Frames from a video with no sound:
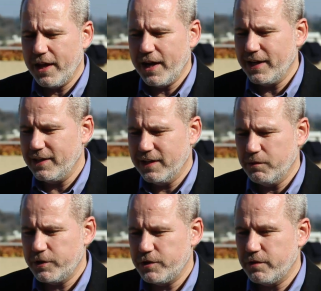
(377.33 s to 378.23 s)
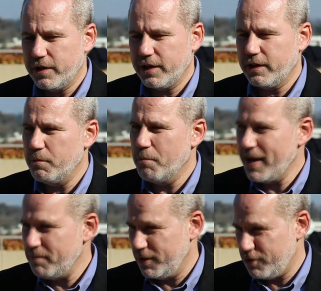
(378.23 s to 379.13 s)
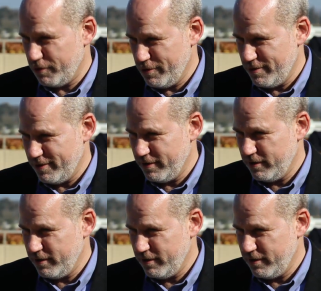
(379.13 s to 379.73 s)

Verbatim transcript: an idea which you think might be true